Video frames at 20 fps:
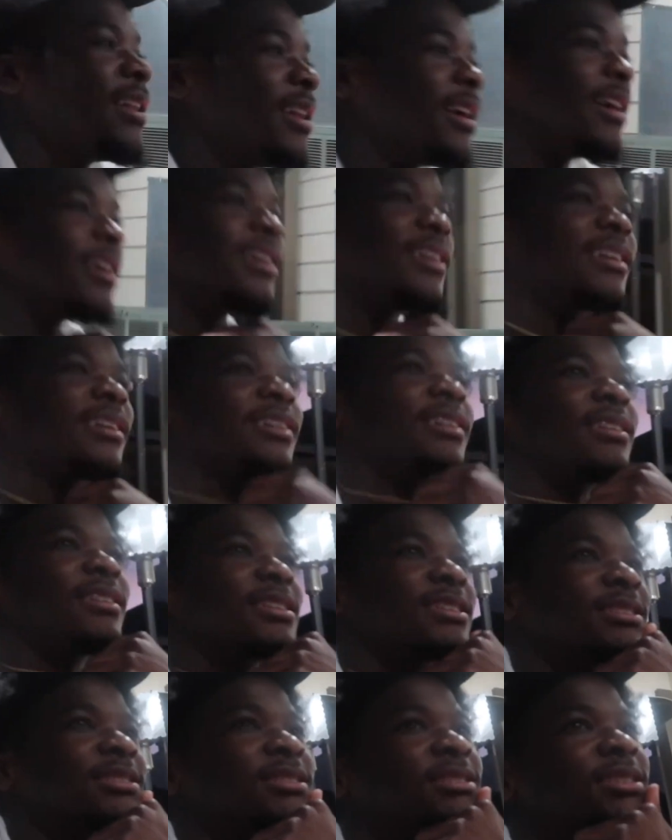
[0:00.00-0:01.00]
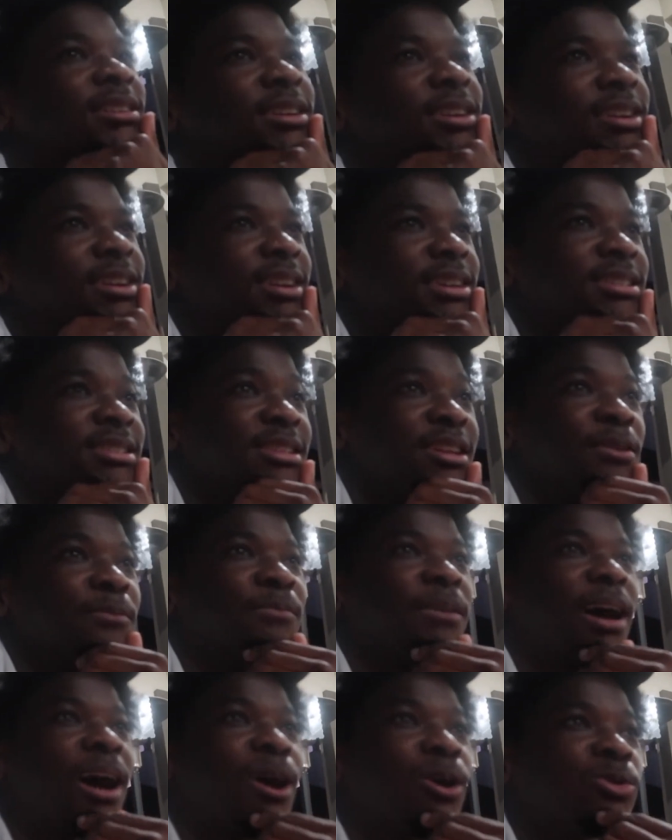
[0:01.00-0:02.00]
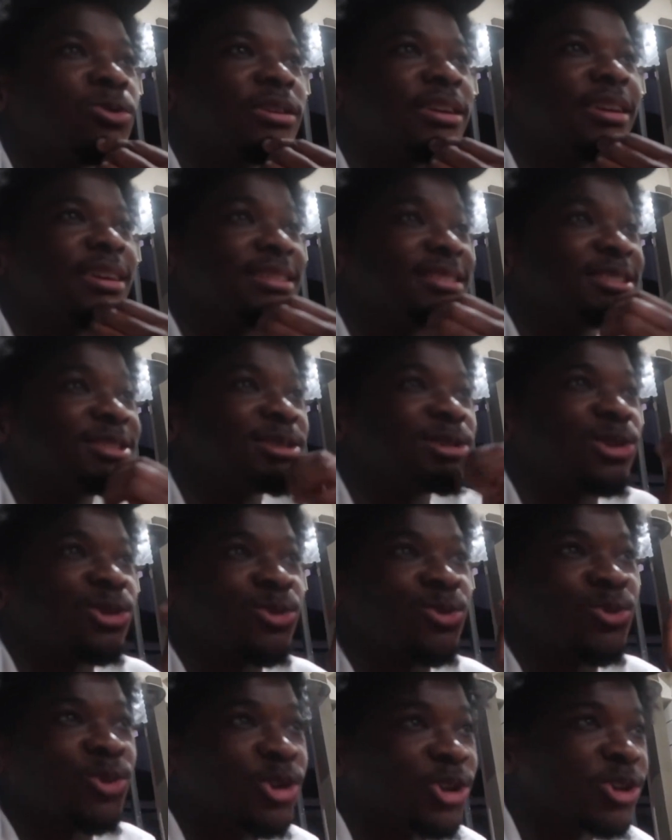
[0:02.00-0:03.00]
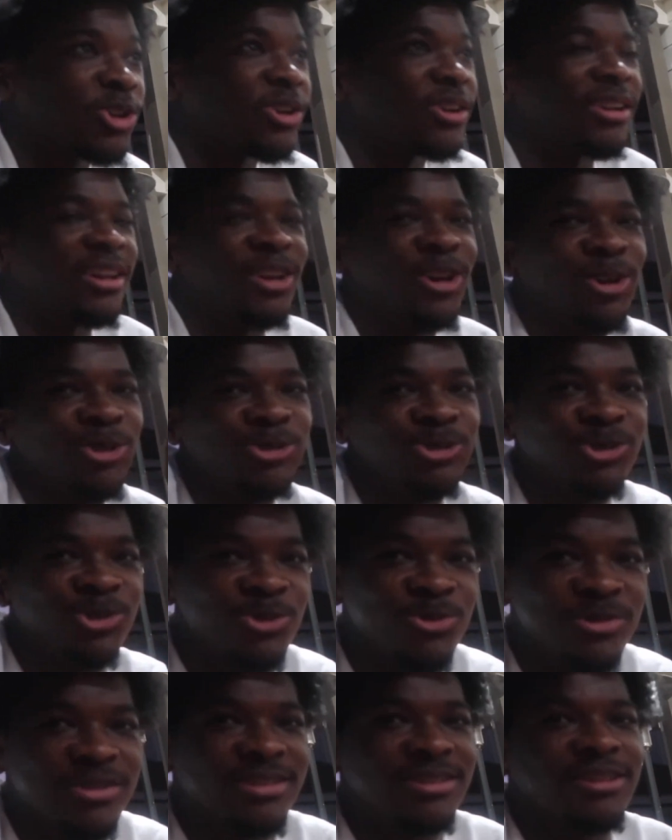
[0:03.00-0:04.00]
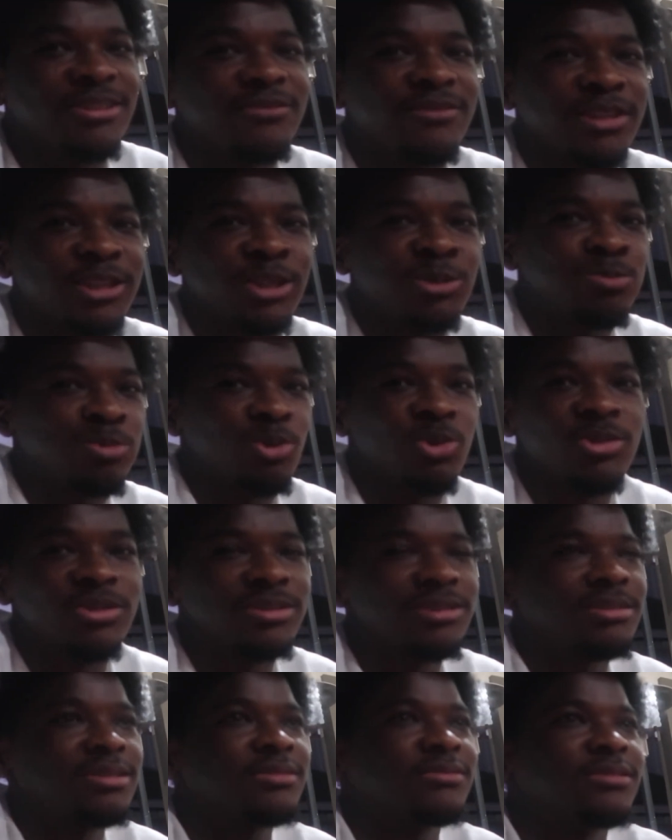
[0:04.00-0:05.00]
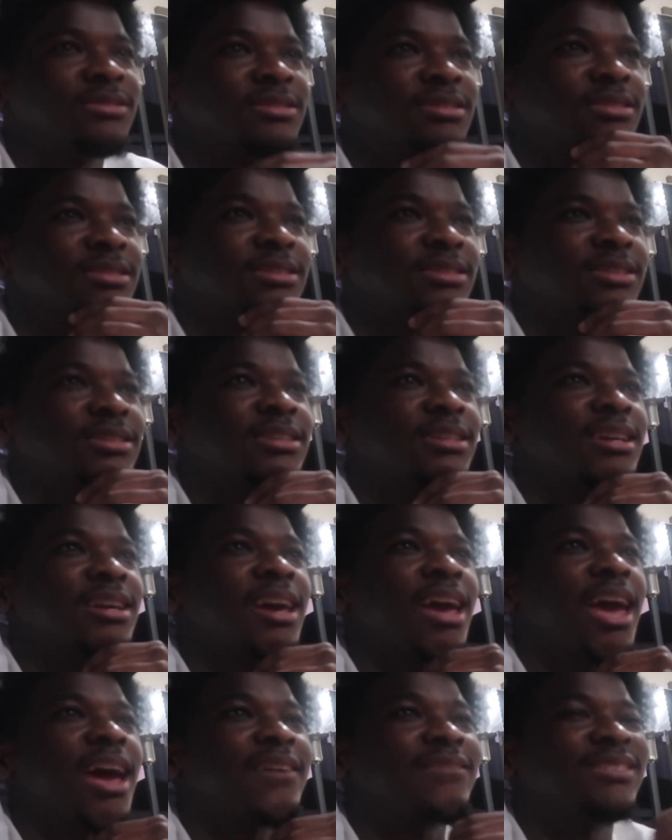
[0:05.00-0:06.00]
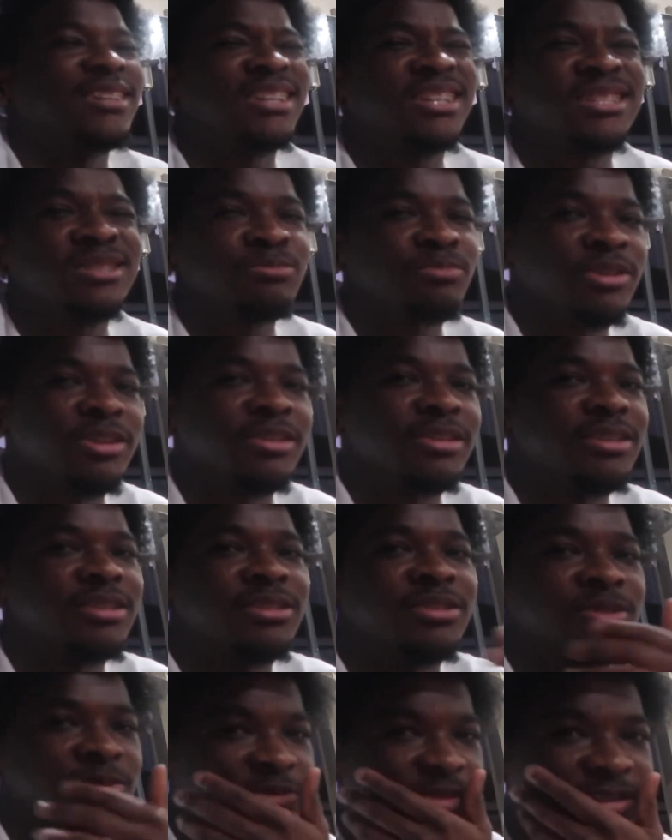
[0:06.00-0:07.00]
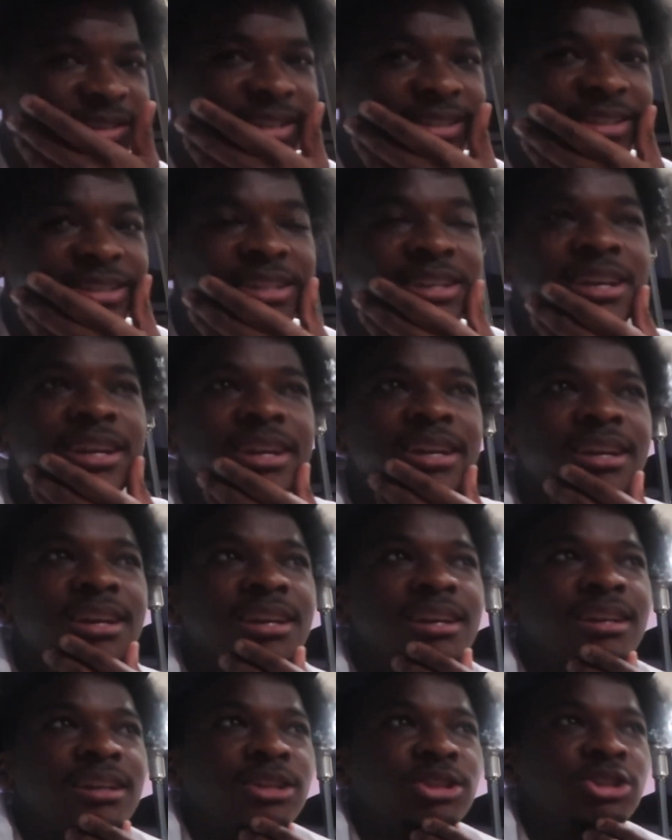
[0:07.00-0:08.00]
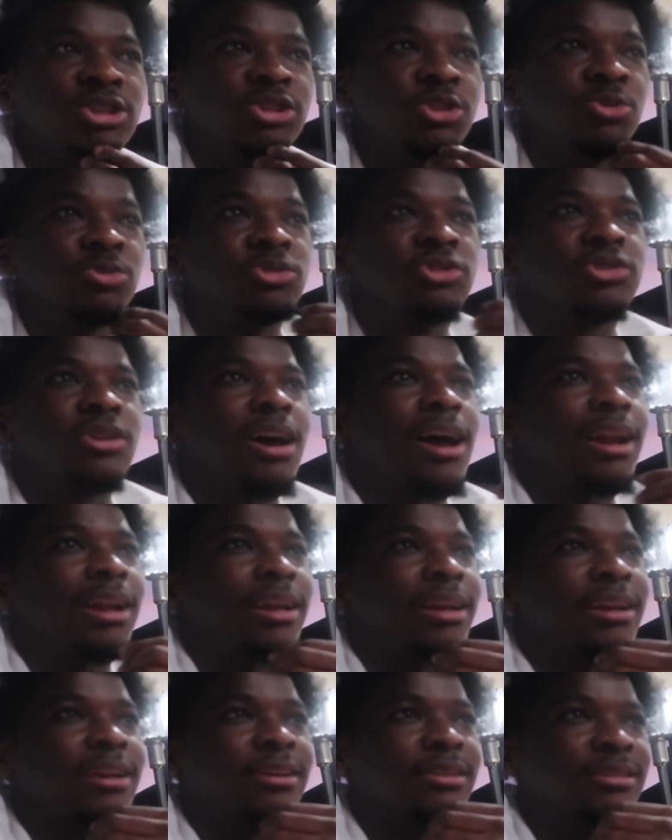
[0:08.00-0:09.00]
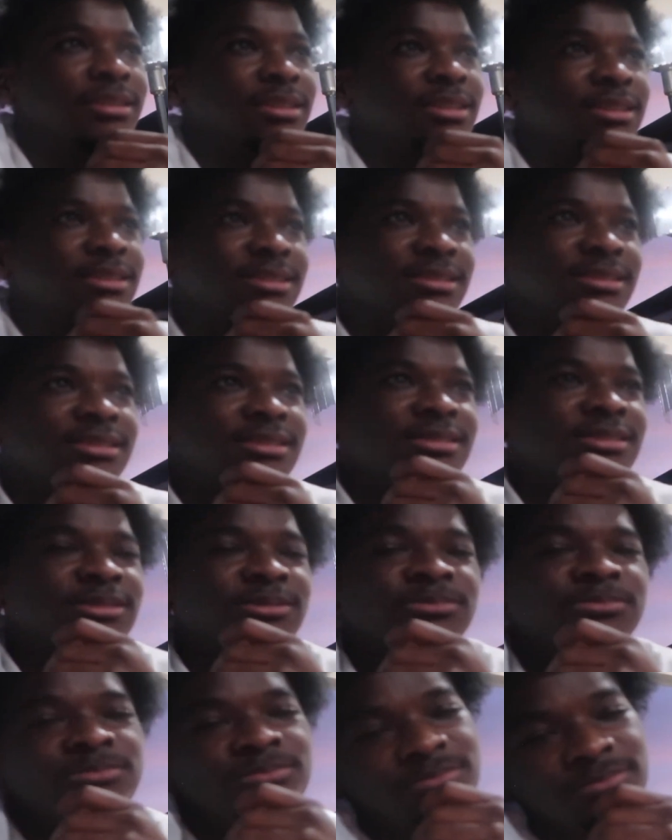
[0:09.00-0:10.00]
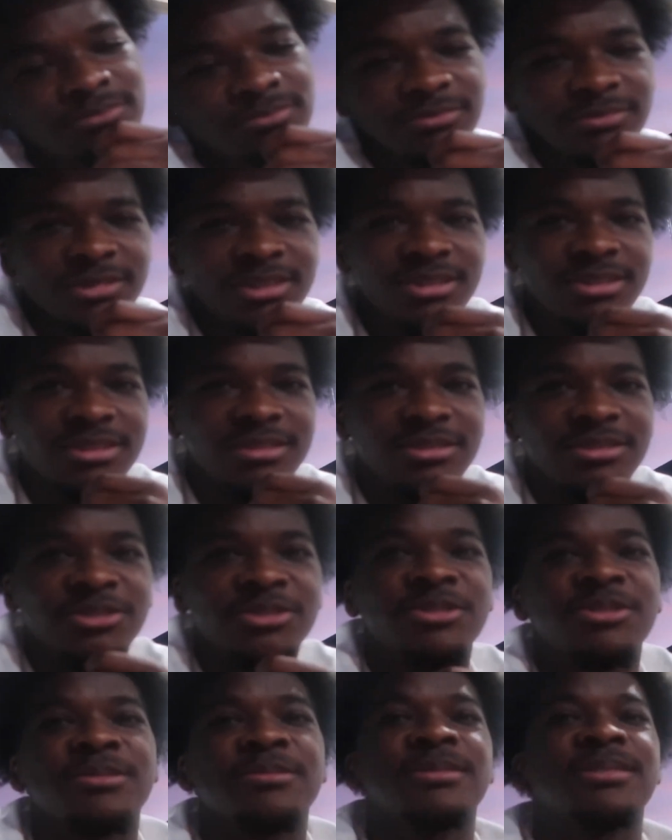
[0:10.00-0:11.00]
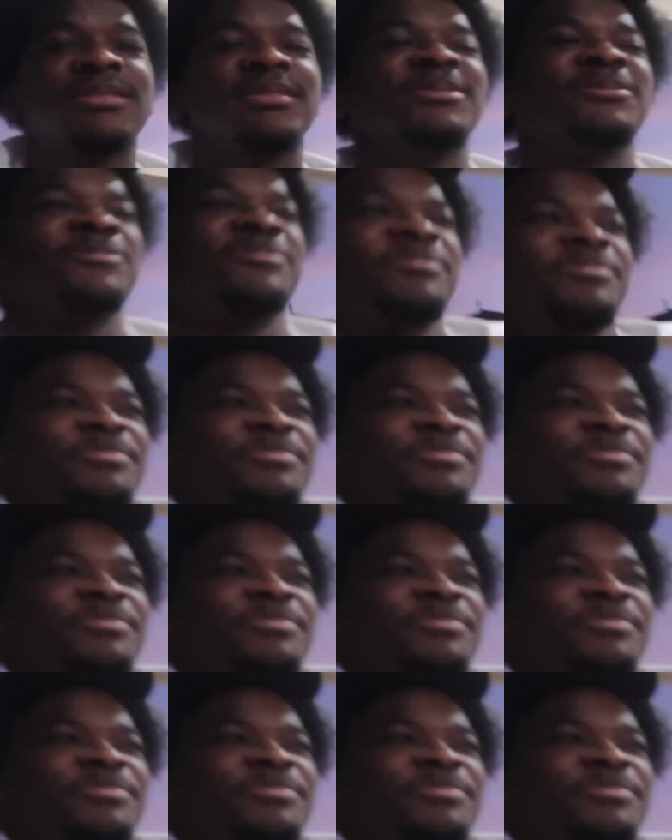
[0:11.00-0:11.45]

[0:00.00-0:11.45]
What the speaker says: of that and step out into the world and go do stuff, explore stuff, you know what I'm saying? Have the experience and do trial and error, because, yeah, you know what I'm saying?